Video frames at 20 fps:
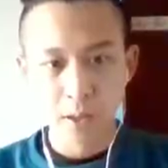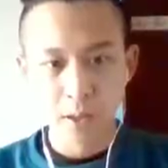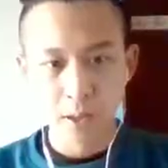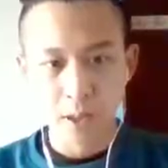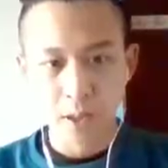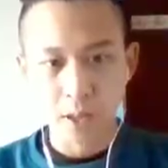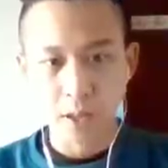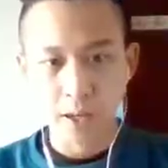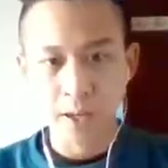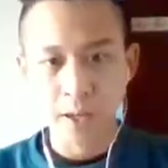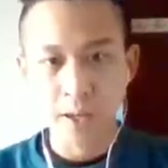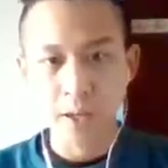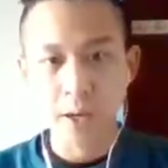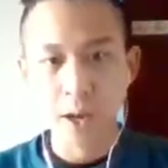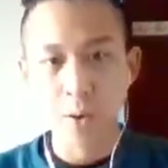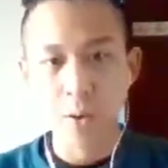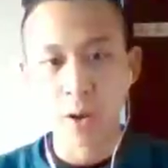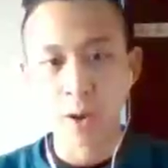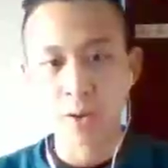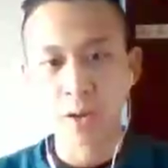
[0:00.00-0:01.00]
And then
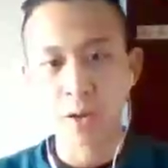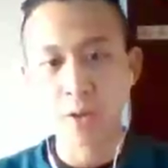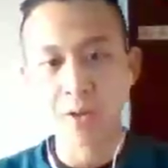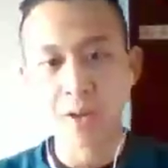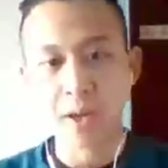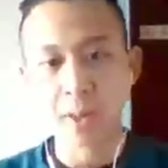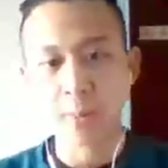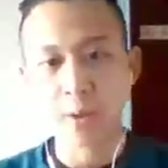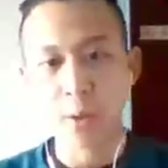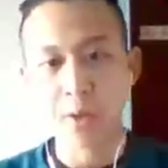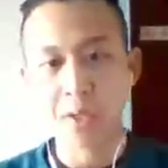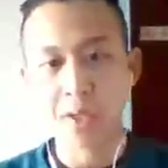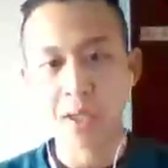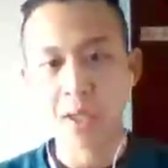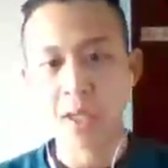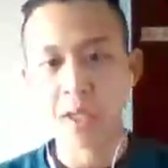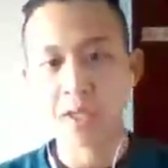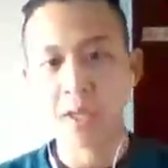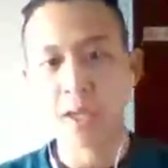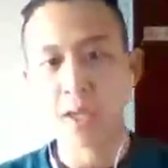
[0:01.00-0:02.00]
now another thing I'm noticing
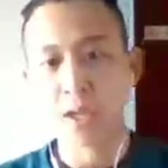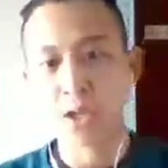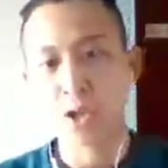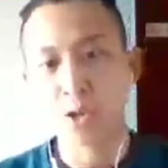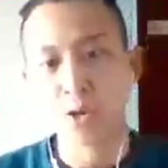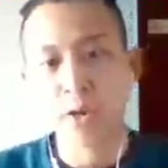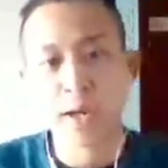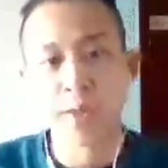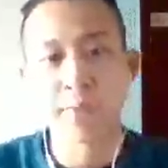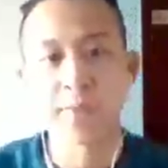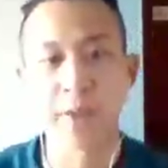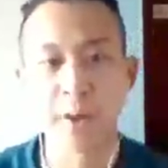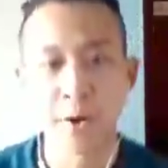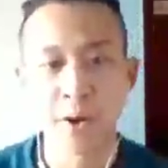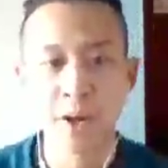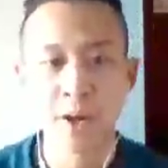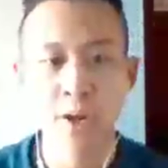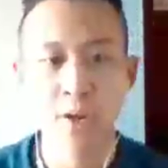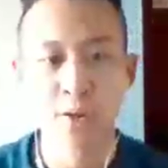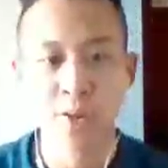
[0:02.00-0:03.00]
is that you're not
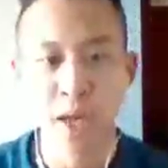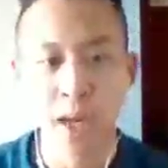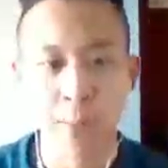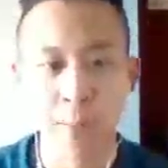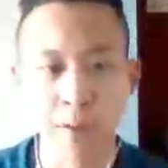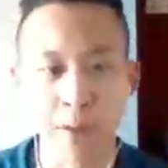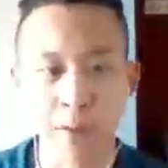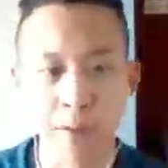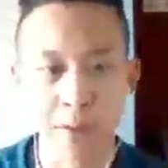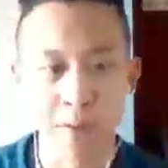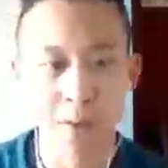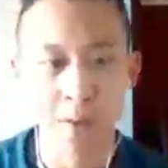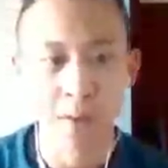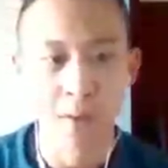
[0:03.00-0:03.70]
varying your timings.